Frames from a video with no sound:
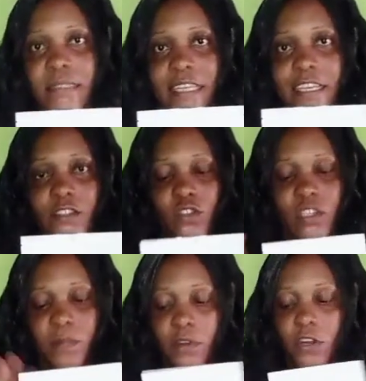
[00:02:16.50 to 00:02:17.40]
thick to
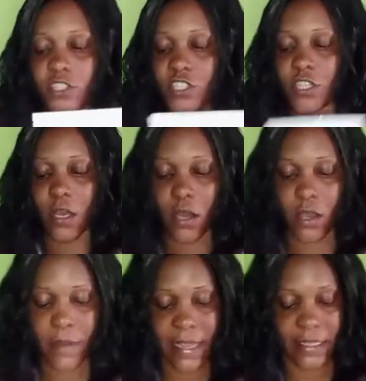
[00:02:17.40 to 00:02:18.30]
the push.
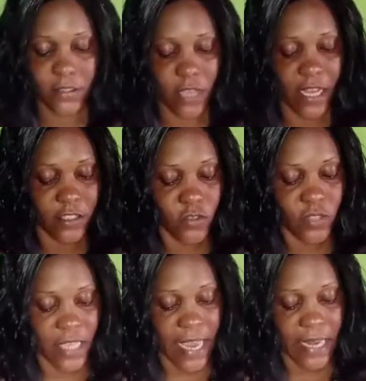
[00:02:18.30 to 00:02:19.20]
All right, you can
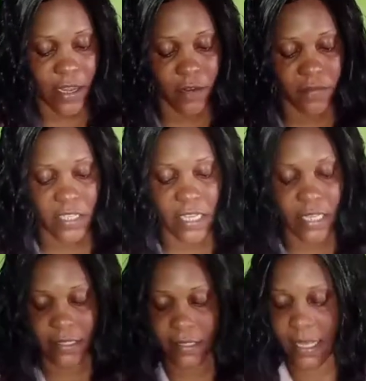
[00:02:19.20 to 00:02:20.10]
use any of
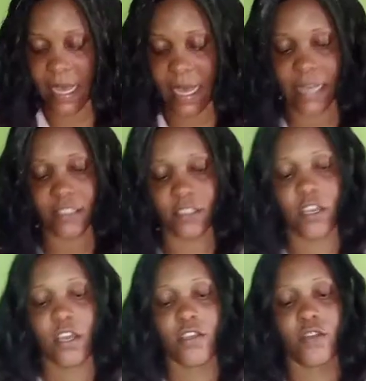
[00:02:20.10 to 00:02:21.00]
these and
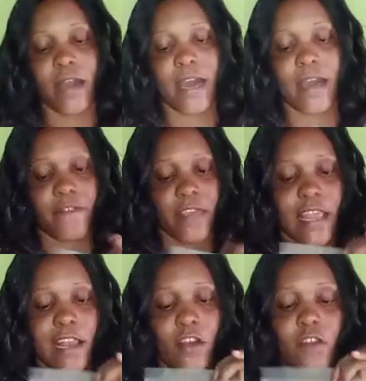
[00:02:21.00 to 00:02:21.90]
you have
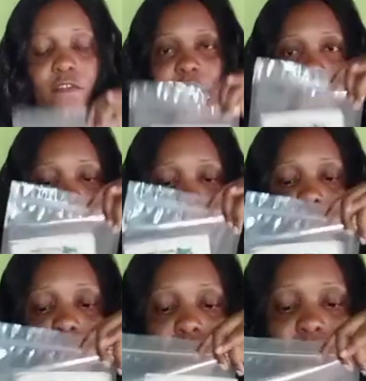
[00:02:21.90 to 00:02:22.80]
a lovely
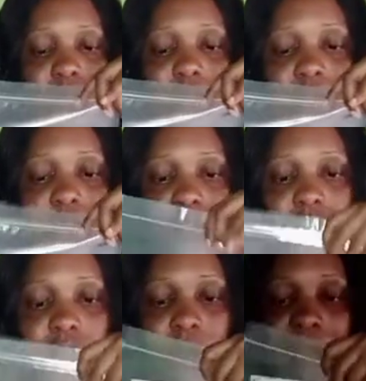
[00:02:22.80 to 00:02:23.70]
food
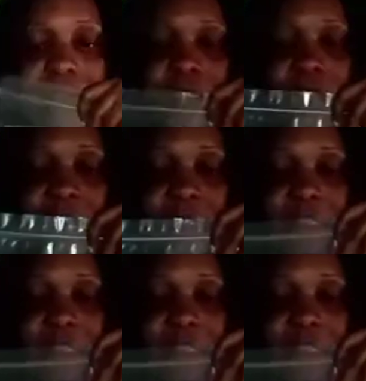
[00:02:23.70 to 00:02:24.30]
product, right? You can